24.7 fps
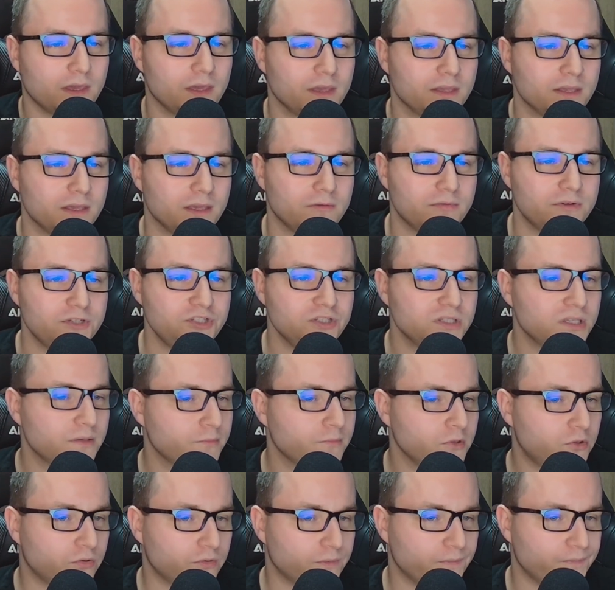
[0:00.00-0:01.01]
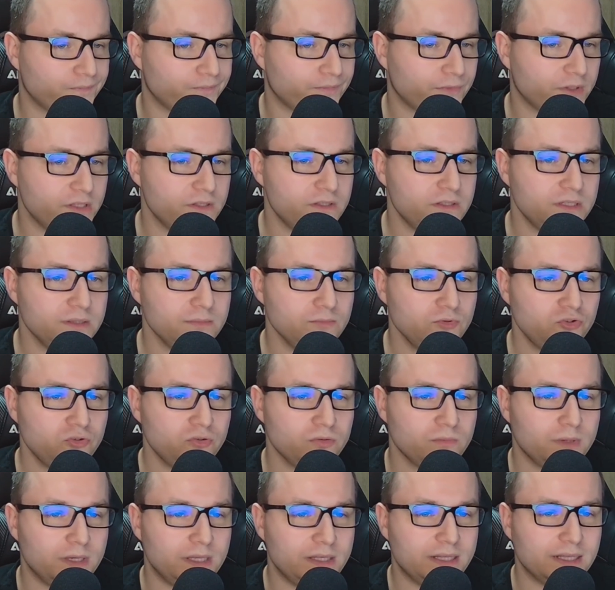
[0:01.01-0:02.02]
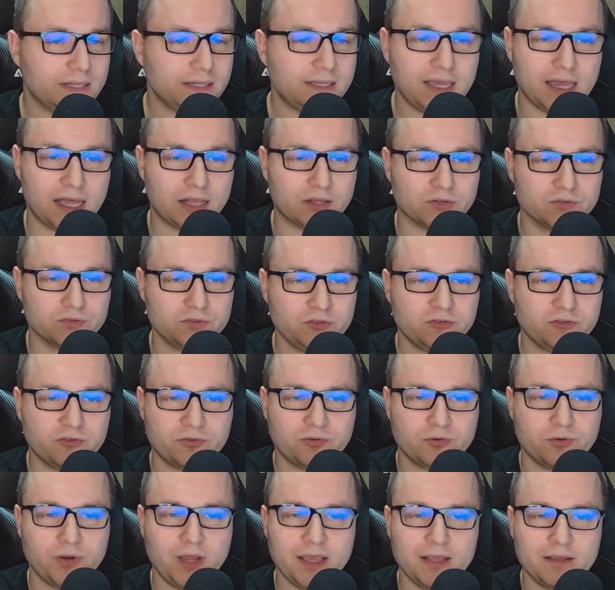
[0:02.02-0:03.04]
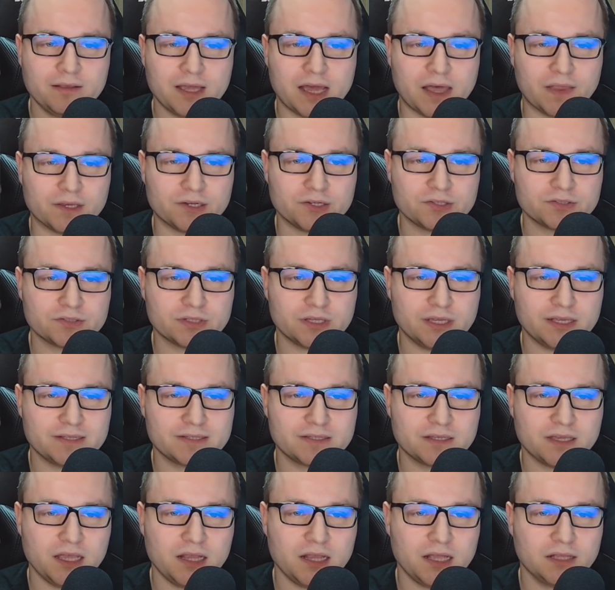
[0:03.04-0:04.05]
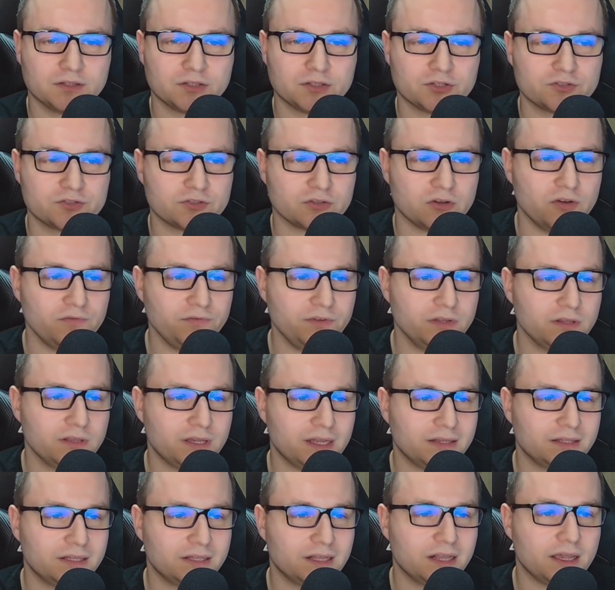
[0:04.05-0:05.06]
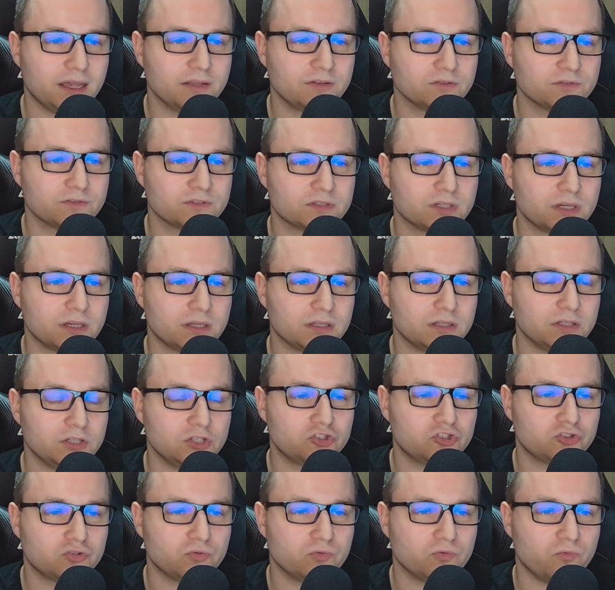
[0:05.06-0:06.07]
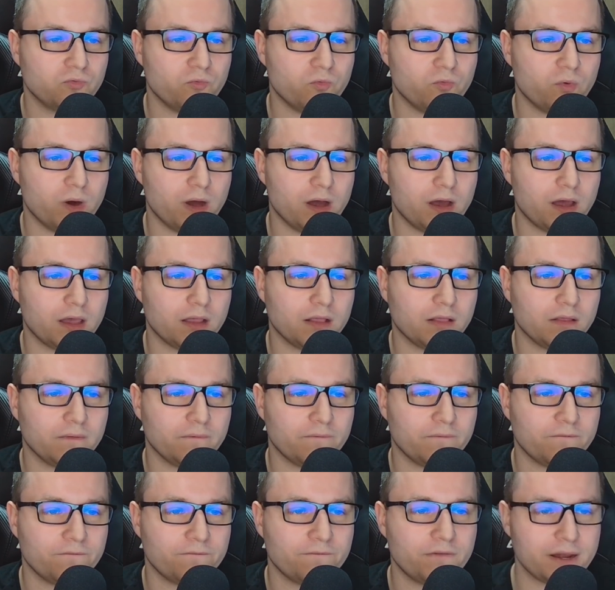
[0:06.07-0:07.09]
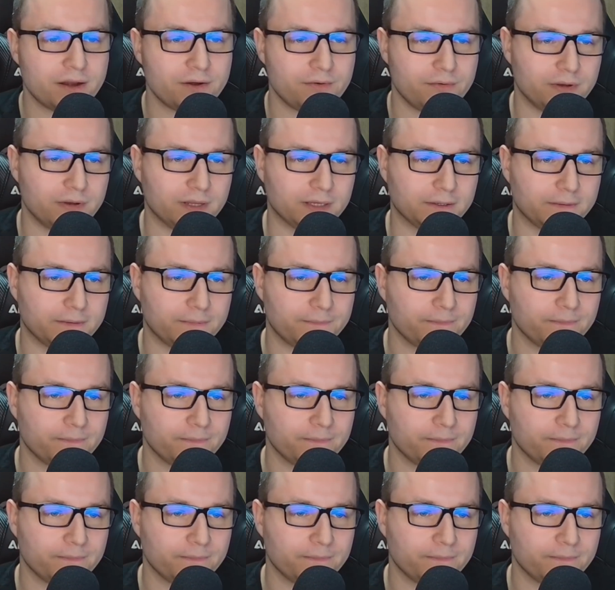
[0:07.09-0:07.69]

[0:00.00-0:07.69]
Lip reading: Question number 2. It seems to me that cannons, great gunners and skylancers often had the line of sight issue while firing.